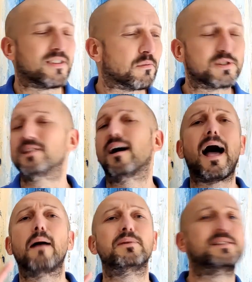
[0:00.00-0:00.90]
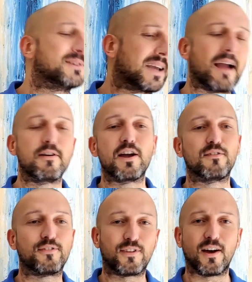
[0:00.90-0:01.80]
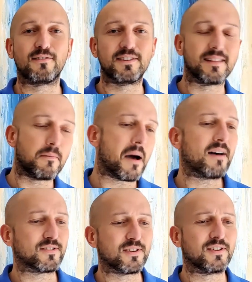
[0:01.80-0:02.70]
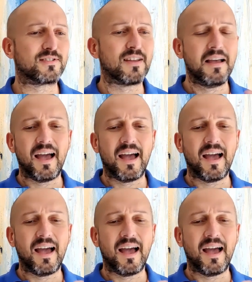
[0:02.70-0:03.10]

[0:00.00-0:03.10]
that were still happy to carry on serving their masters.